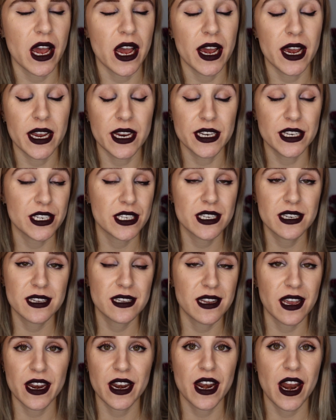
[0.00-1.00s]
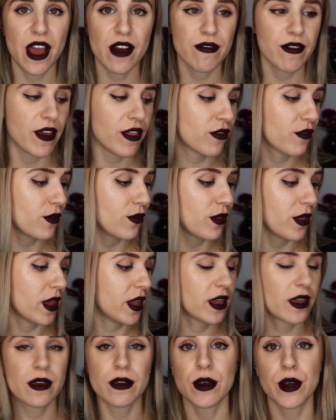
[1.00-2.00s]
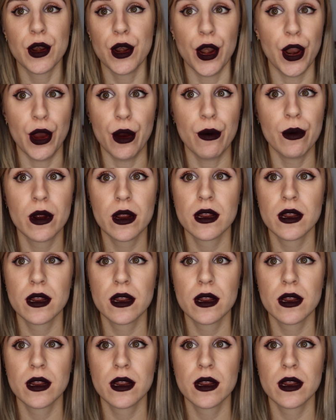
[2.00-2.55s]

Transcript: I just decided halfway through, like, no.